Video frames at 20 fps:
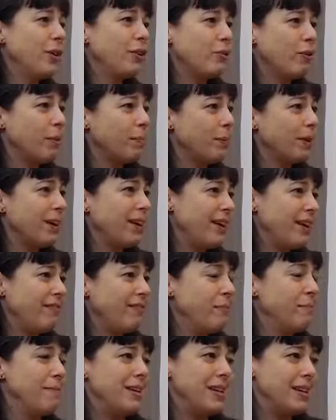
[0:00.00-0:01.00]
I grew up in kind
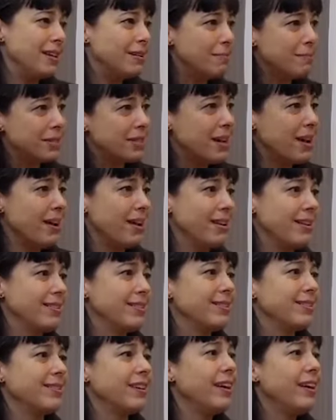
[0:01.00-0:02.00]
of a
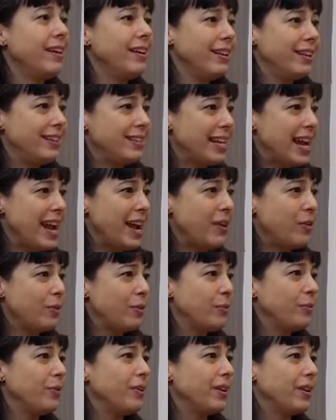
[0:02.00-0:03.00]
medium-sized
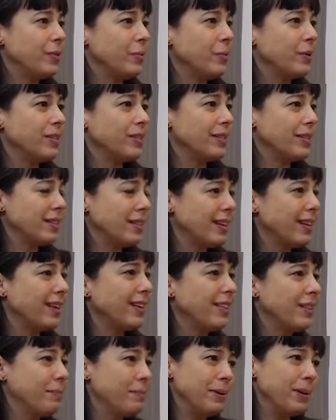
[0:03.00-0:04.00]
town. It wasn't
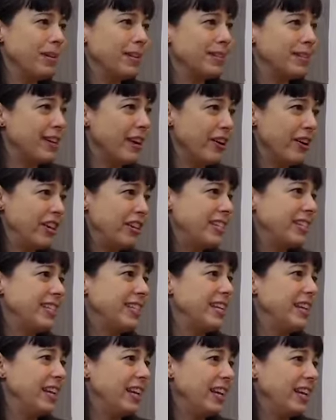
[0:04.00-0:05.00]
like the big, scary
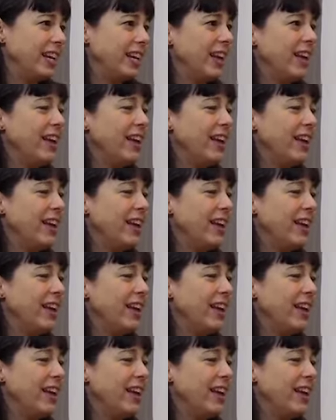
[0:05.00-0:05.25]
city.